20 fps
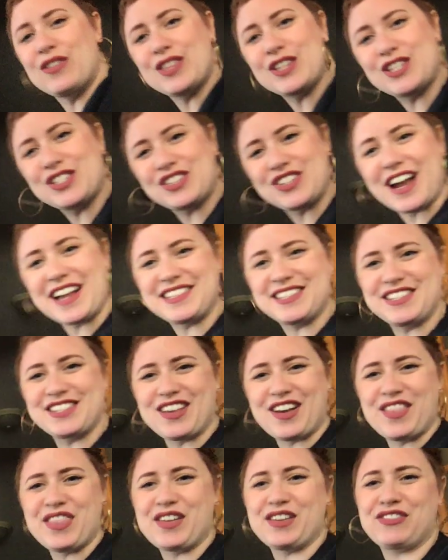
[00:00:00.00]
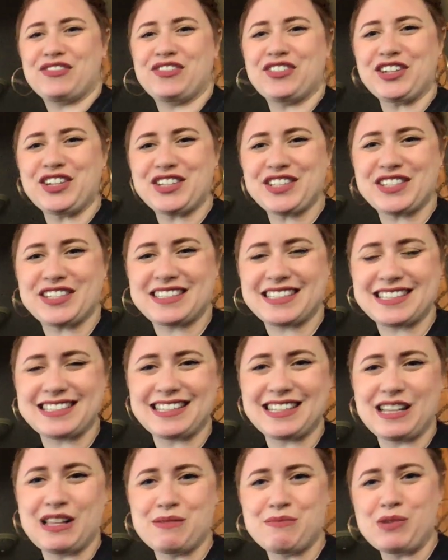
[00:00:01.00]
the stress is on the first
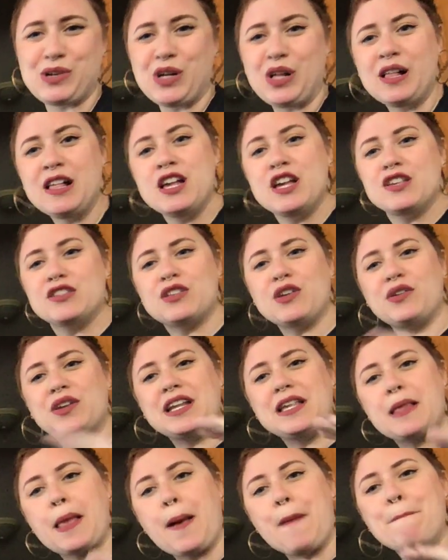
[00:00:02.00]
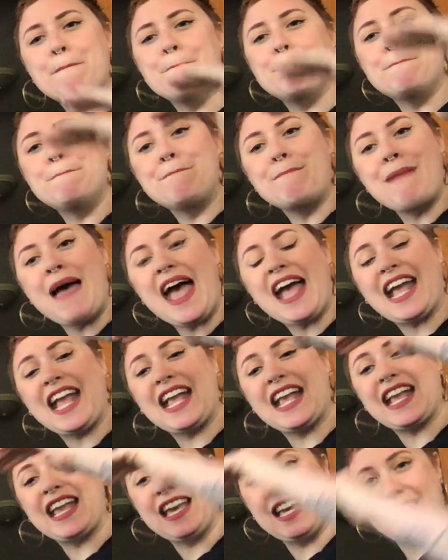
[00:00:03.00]
syllable, so it is
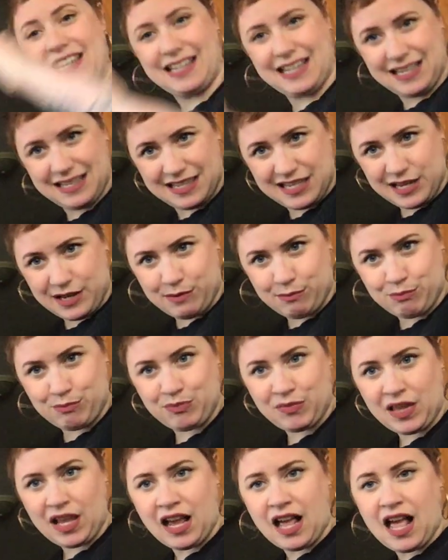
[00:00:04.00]
mechanism.